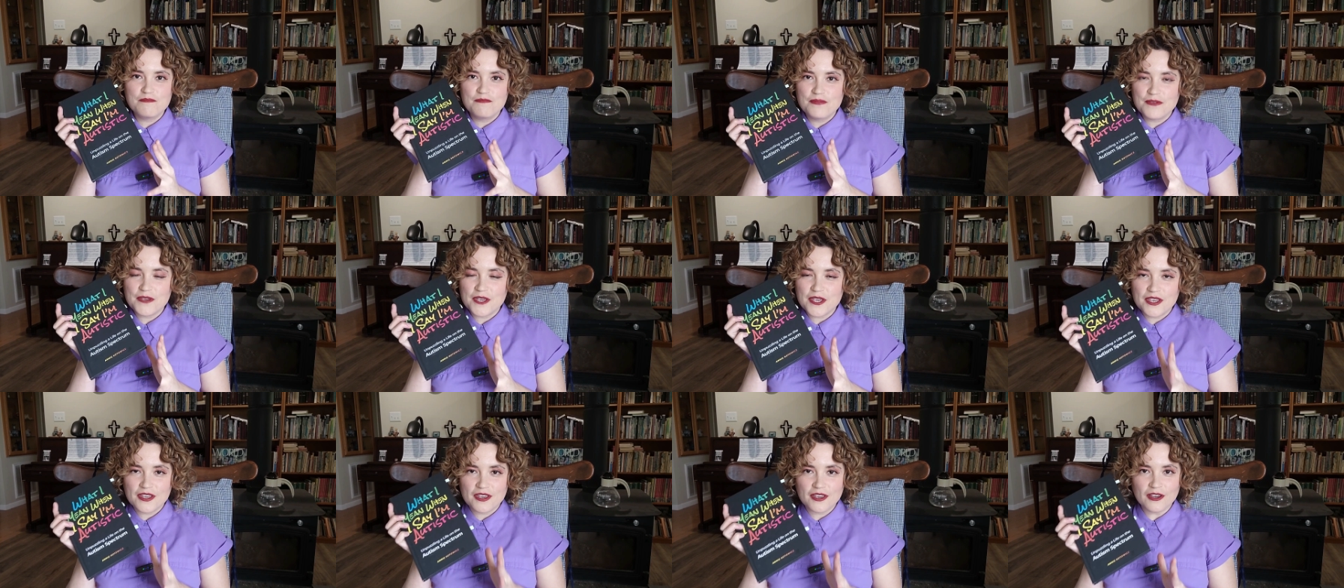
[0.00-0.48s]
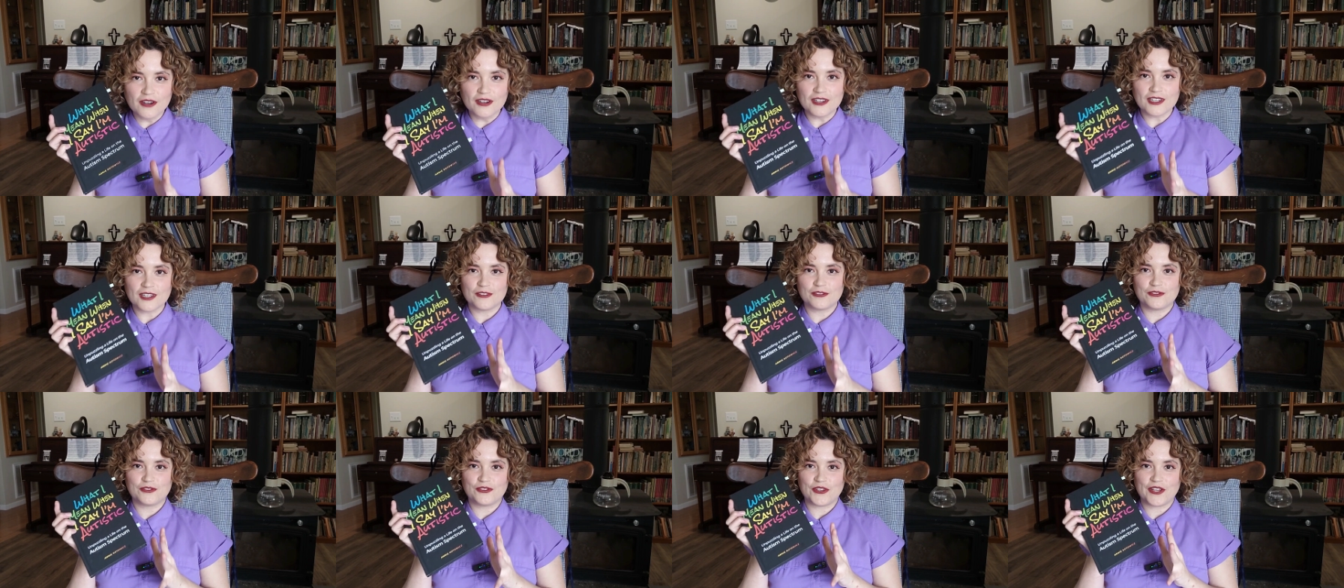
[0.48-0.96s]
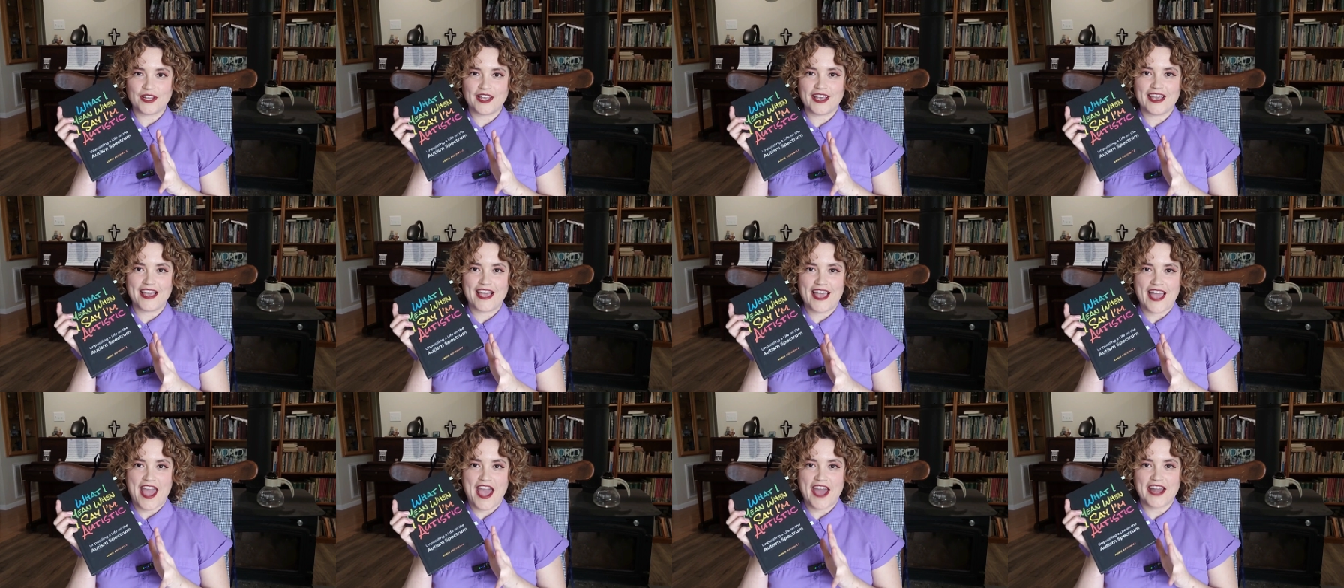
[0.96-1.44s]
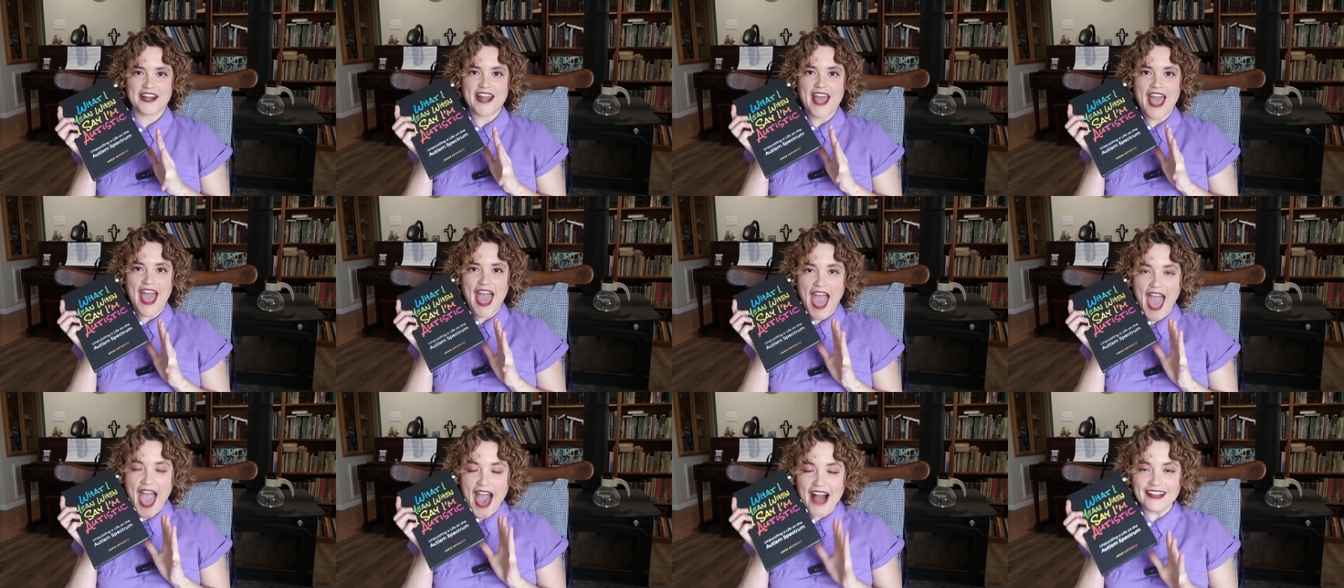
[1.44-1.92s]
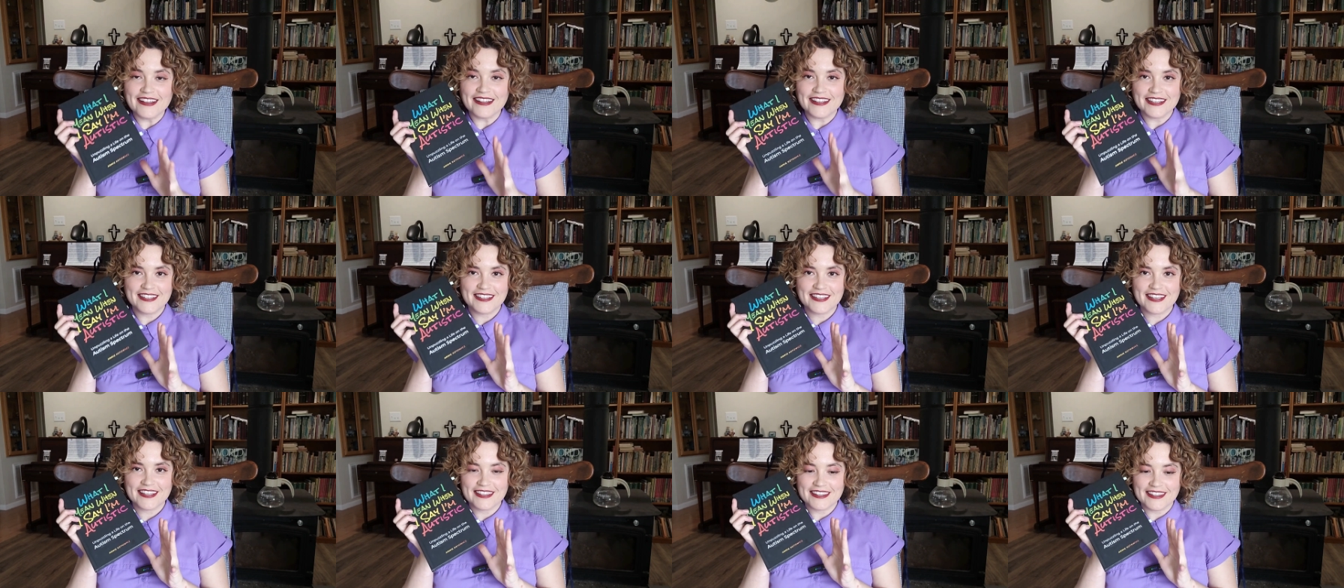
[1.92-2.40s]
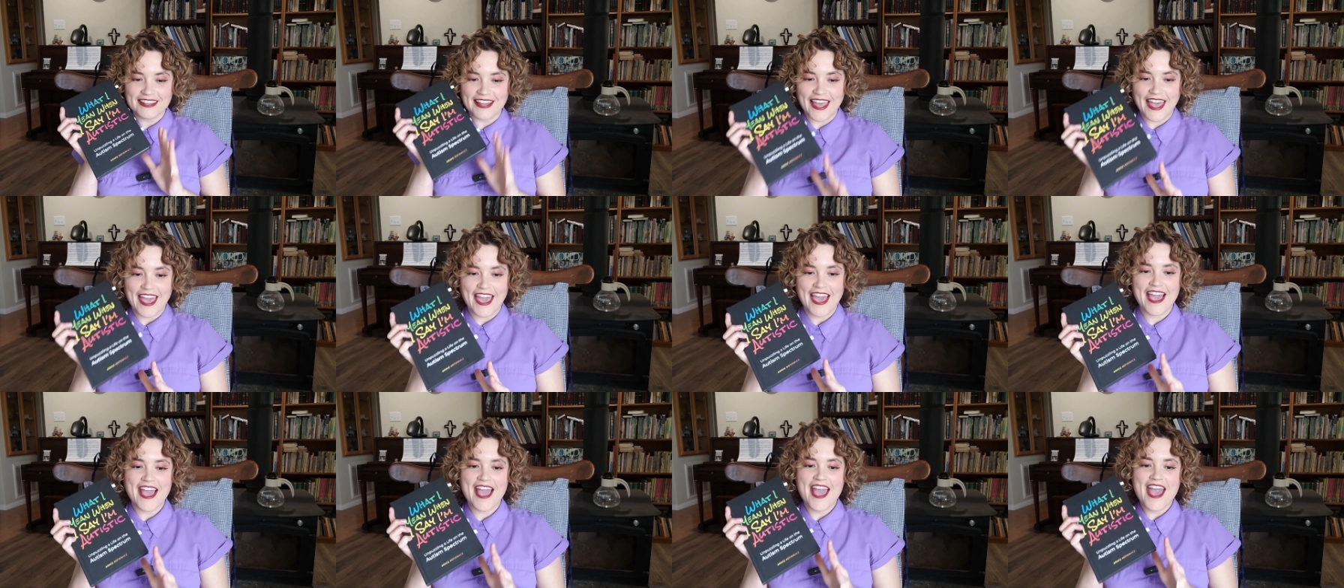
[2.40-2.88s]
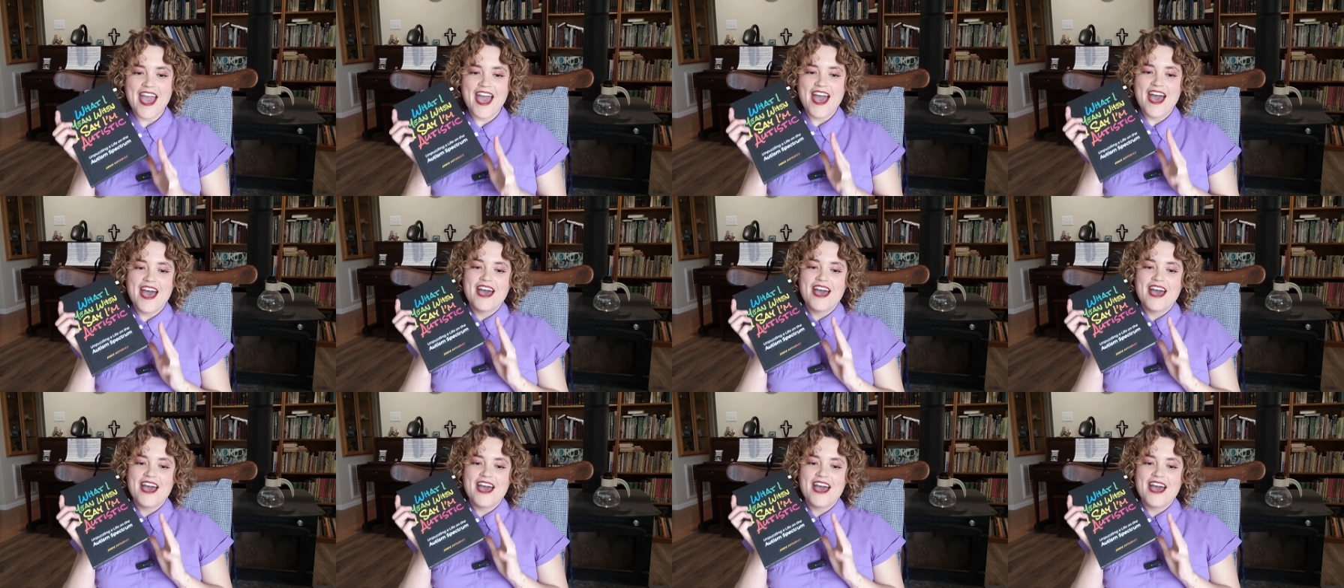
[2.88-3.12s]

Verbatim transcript: beautifully and elegantly.